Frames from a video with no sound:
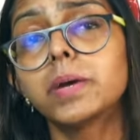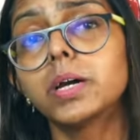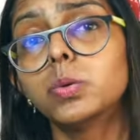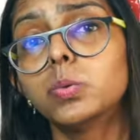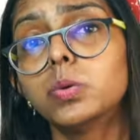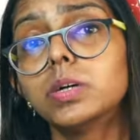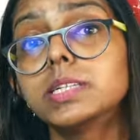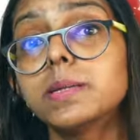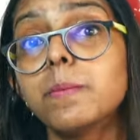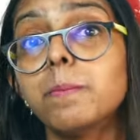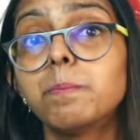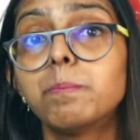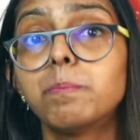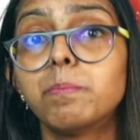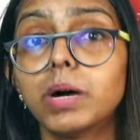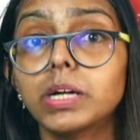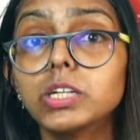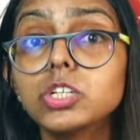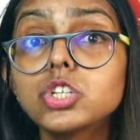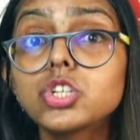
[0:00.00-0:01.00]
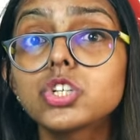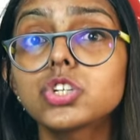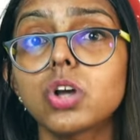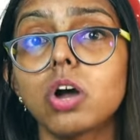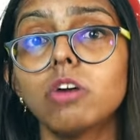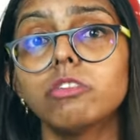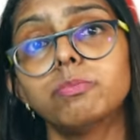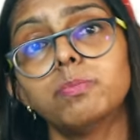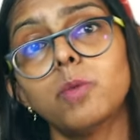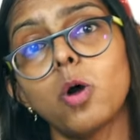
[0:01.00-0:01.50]
convert a bunch
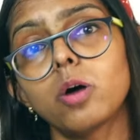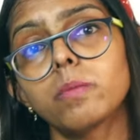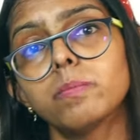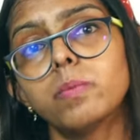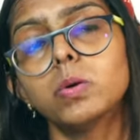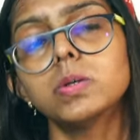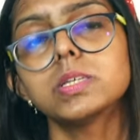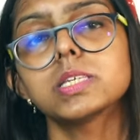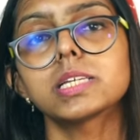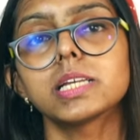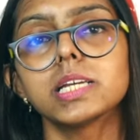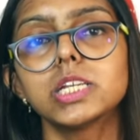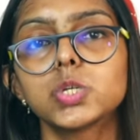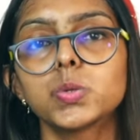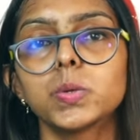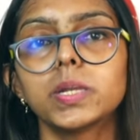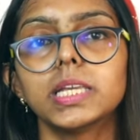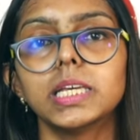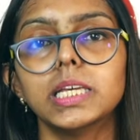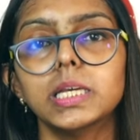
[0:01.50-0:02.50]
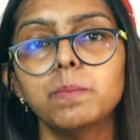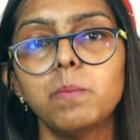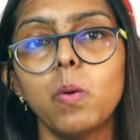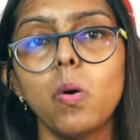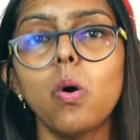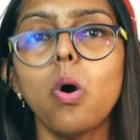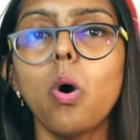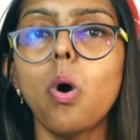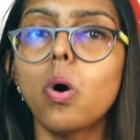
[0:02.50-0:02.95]
of blog posts into an ebook